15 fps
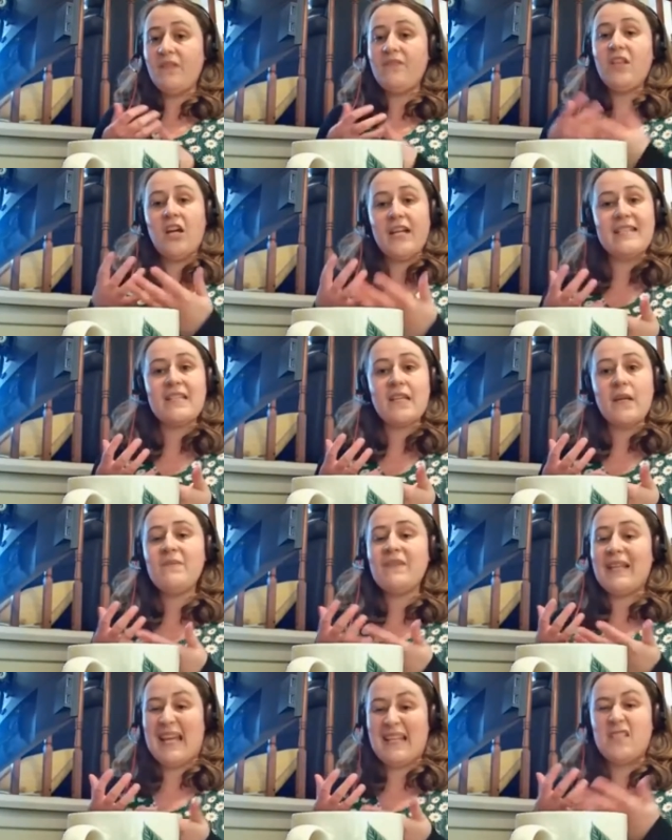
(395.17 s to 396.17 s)
item,
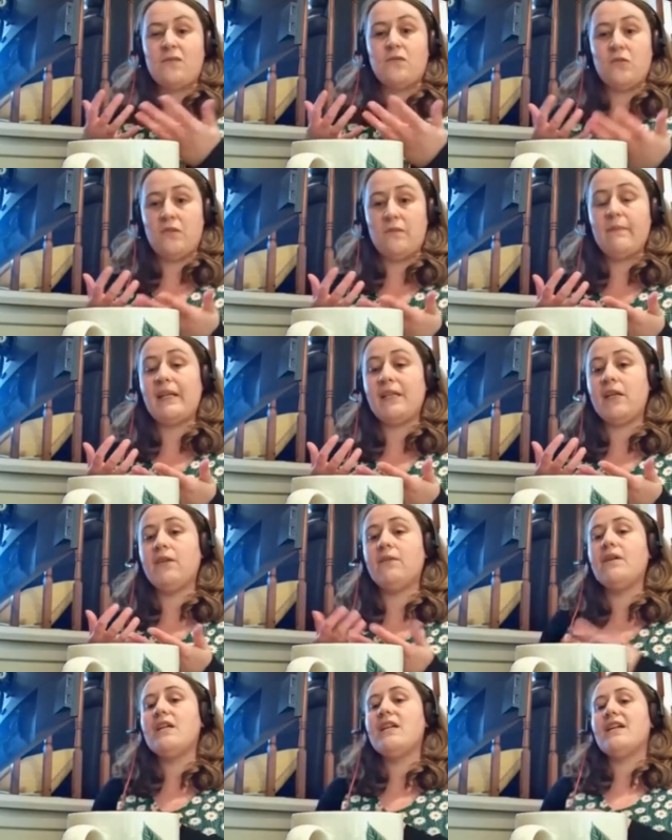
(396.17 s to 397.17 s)
the letter or the menu,
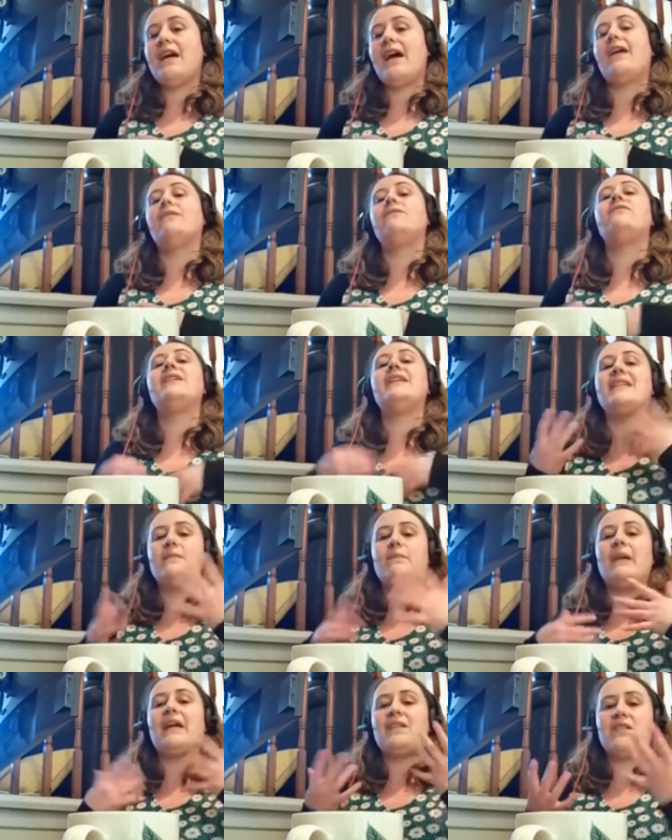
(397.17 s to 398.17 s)
and read it
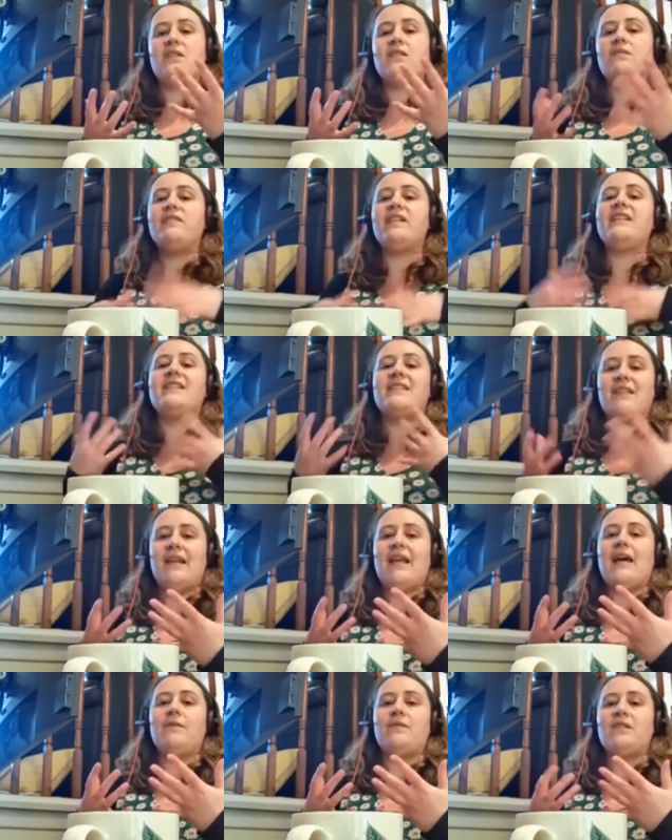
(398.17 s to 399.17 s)
back to you, read it
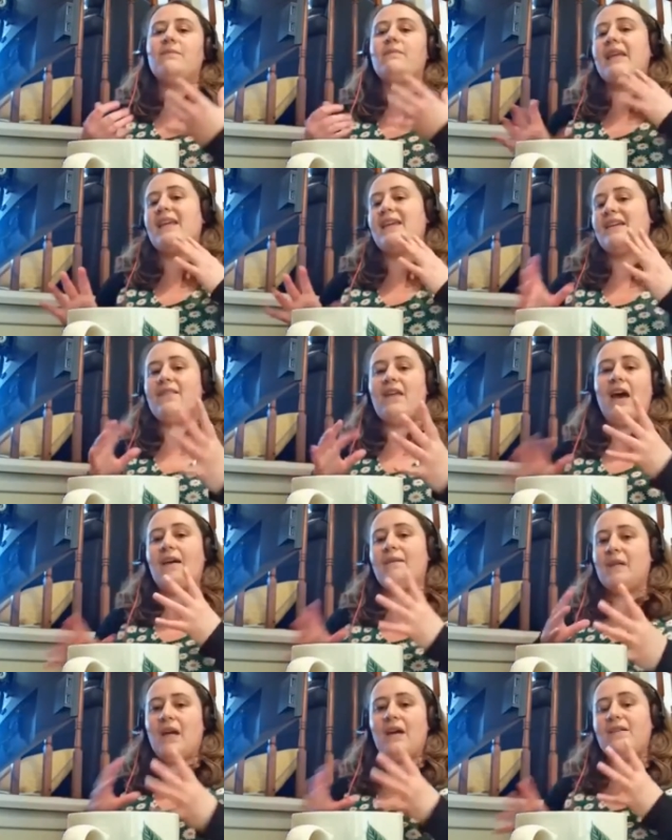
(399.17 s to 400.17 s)
aloud, making that
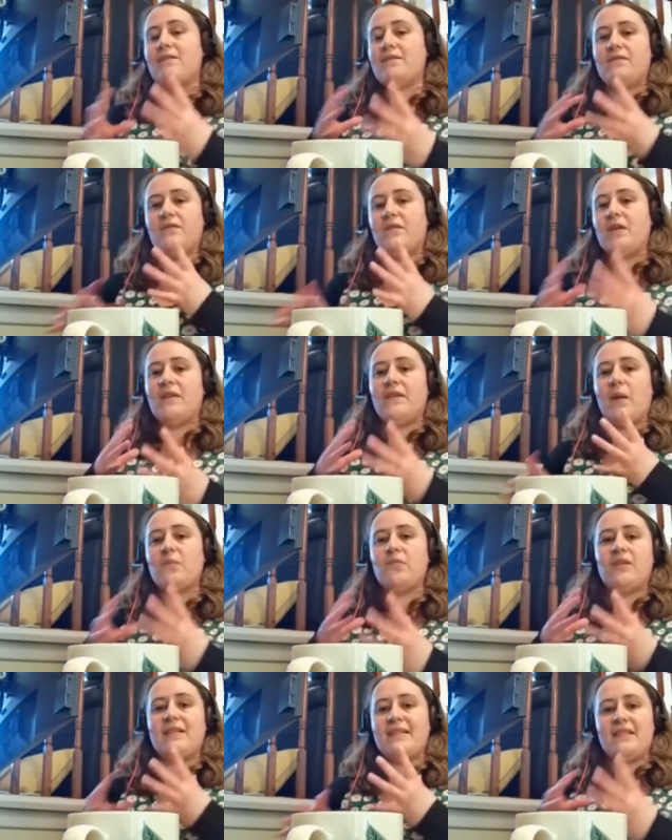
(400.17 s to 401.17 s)
kind of that
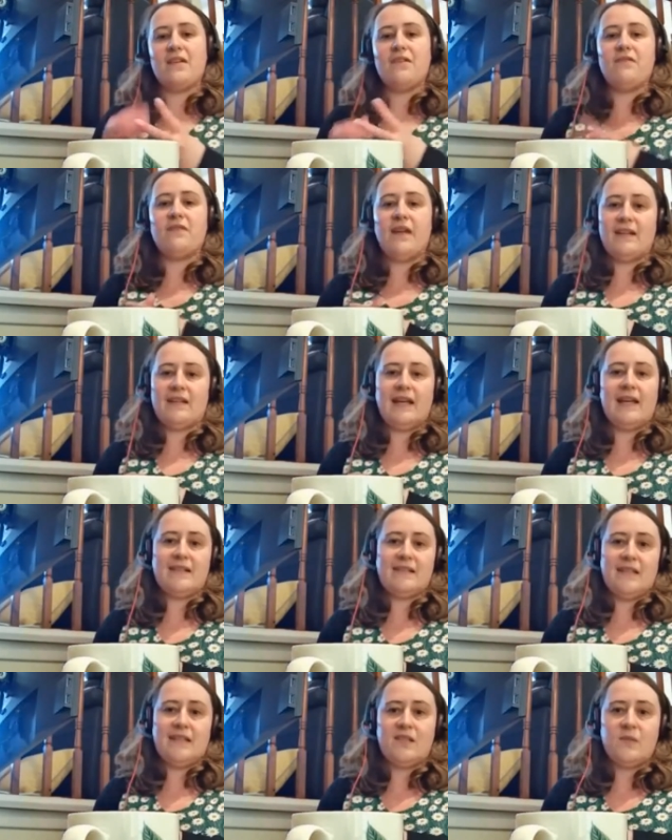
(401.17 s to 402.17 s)
print stuff
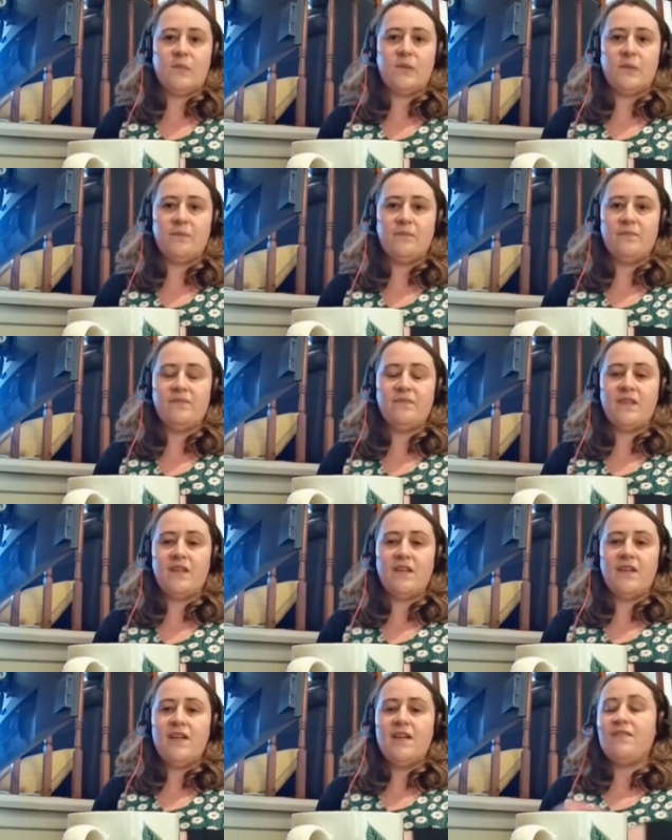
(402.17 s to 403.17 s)
accessible.
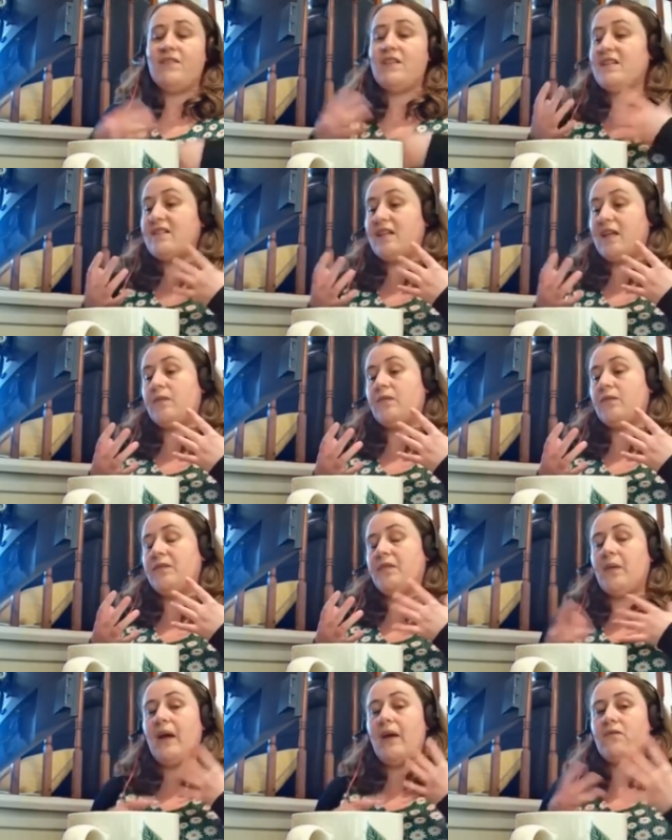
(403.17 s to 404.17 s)
These apps
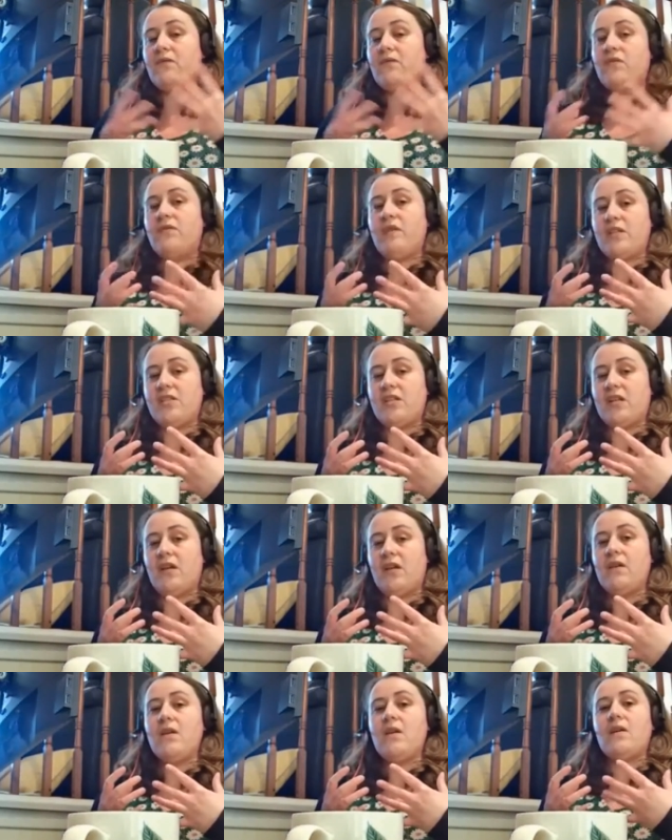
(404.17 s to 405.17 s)
also have a
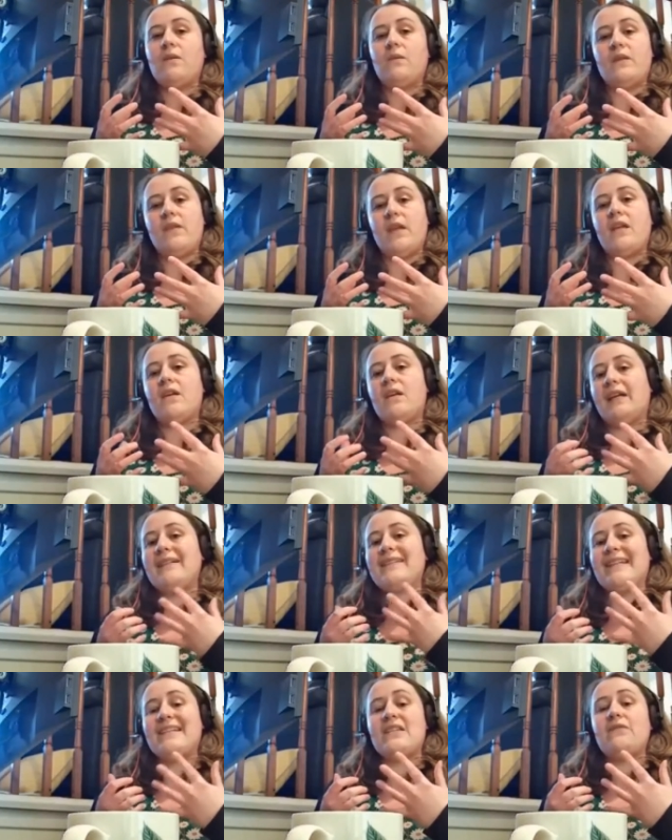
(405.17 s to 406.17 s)
feature where they can
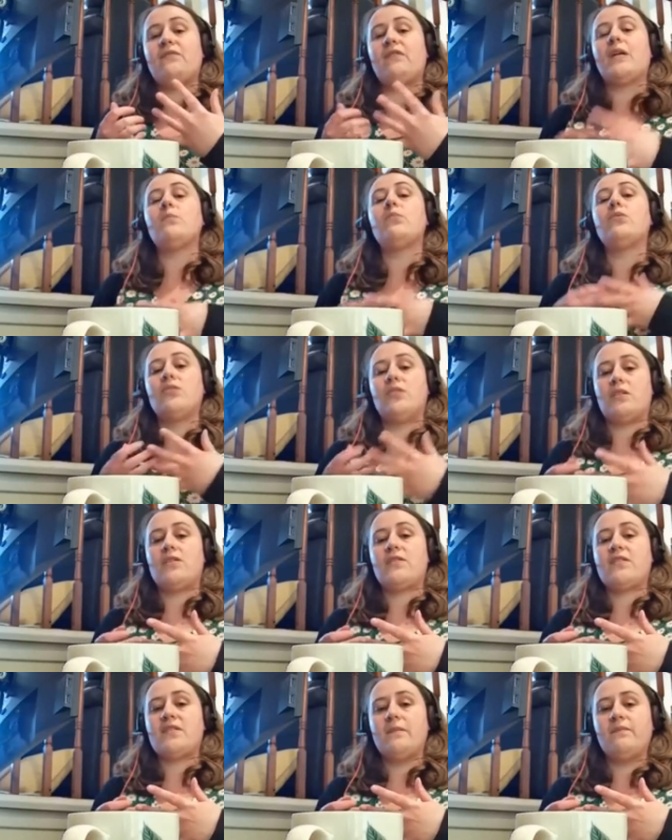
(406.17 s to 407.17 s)
identify
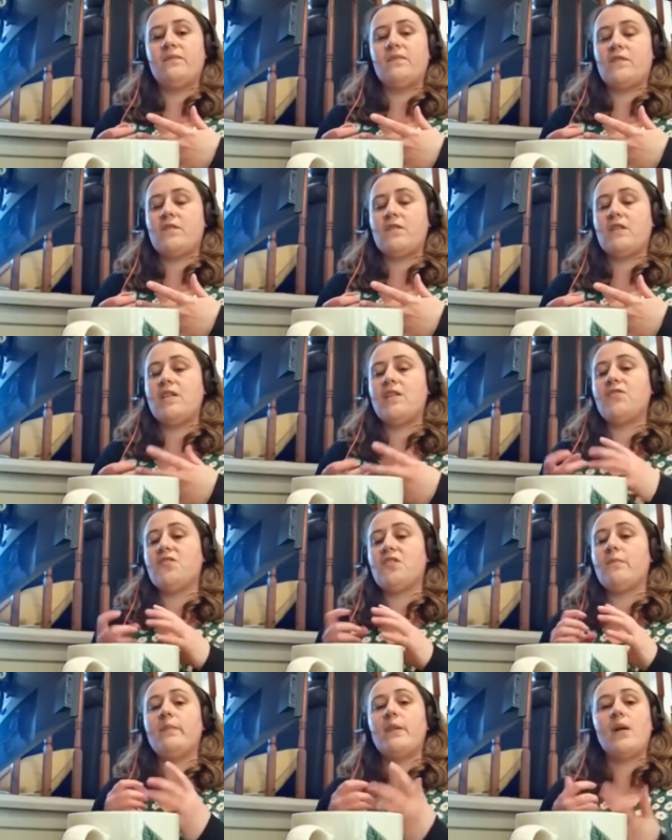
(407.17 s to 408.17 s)
products. So they use
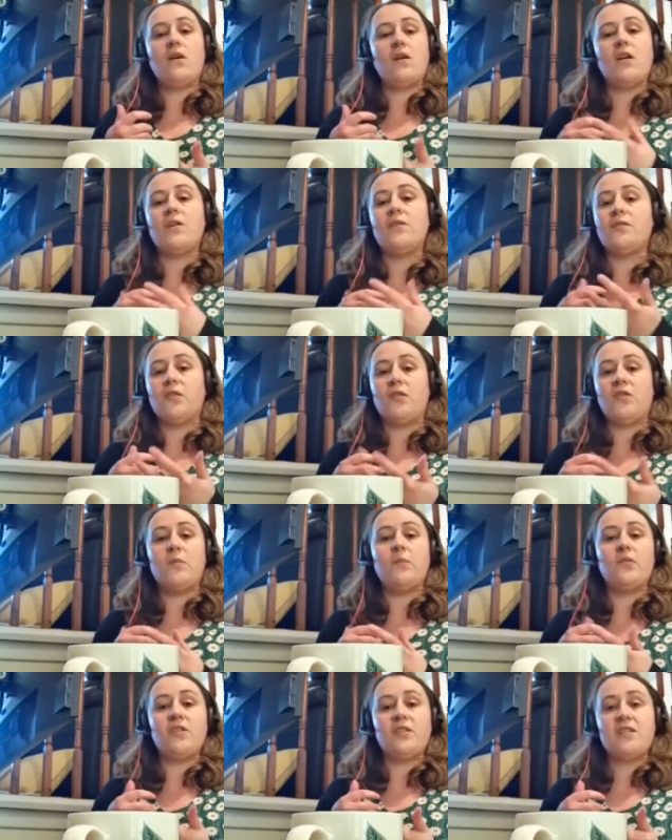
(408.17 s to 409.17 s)
the barcodes on the
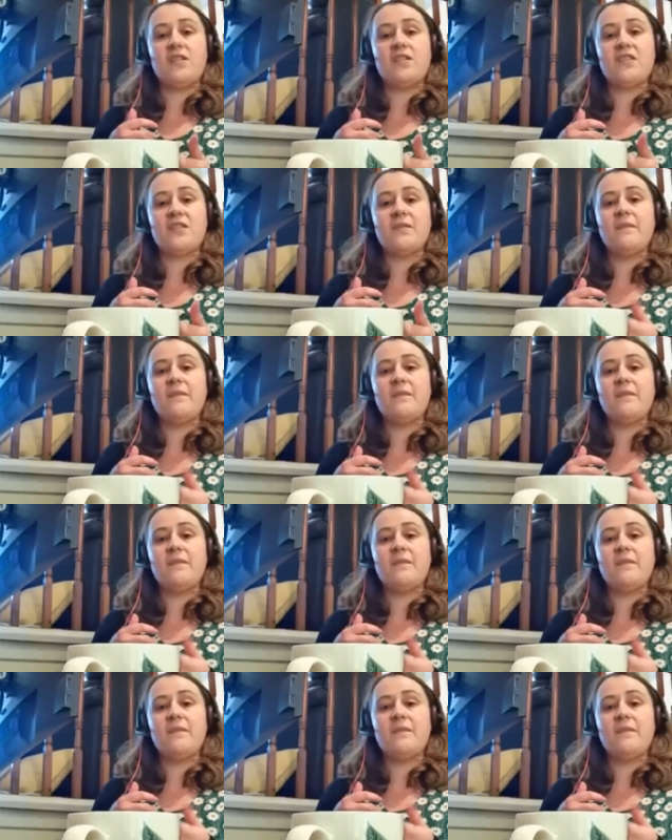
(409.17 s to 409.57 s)
products